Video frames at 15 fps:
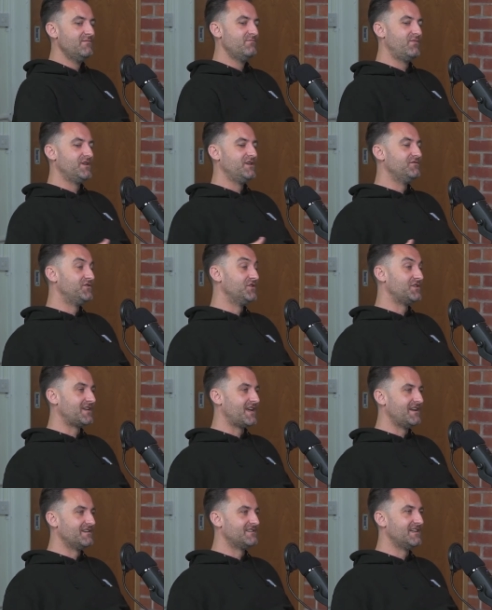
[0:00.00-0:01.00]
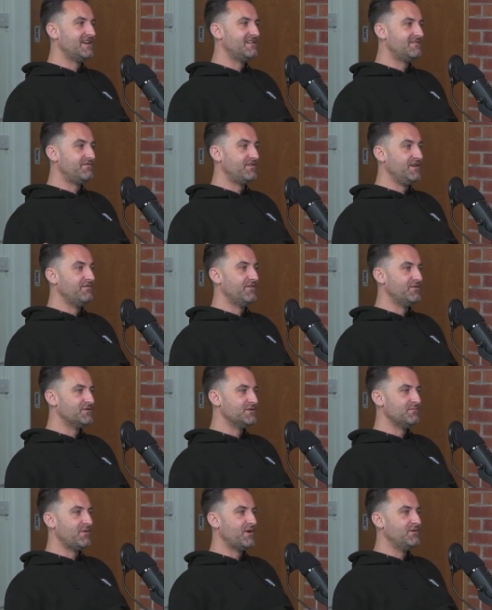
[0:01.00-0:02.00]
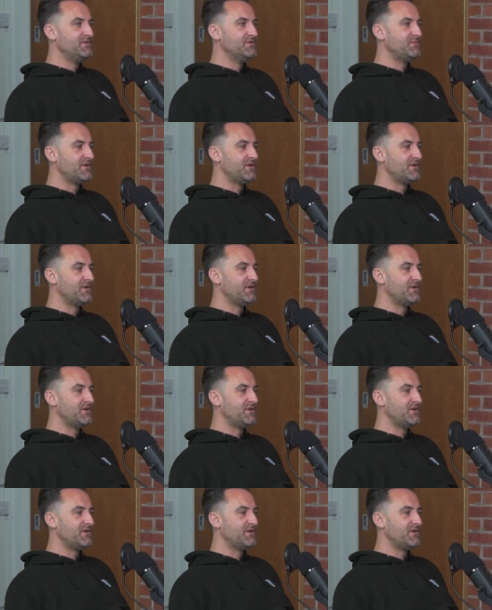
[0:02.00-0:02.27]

but you've just kind of said £3,000